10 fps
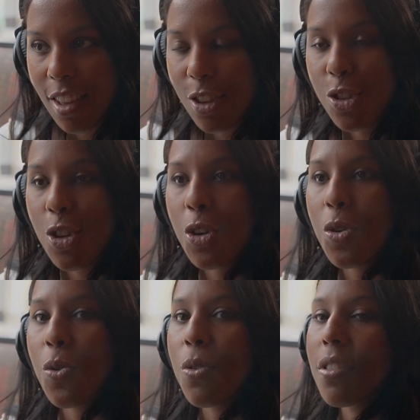
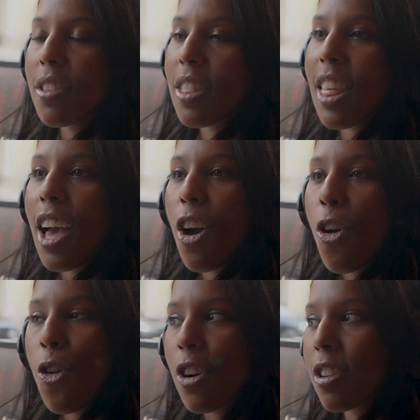So that
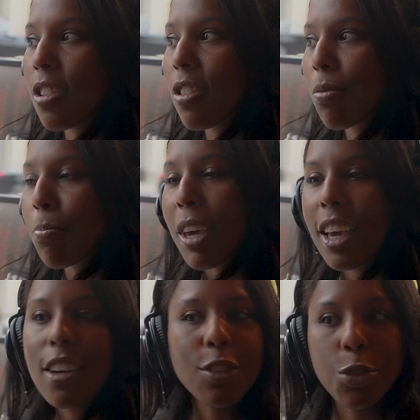whole
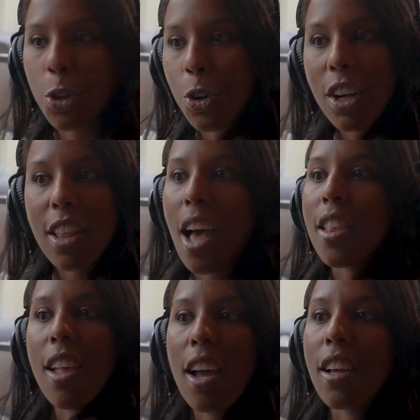being controlled because I
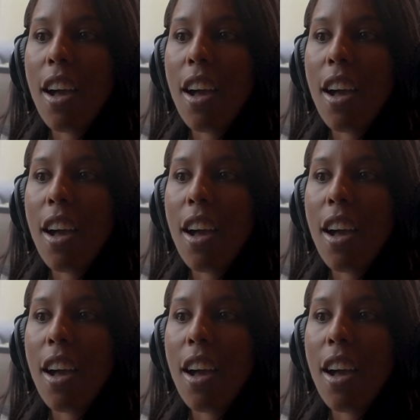signed a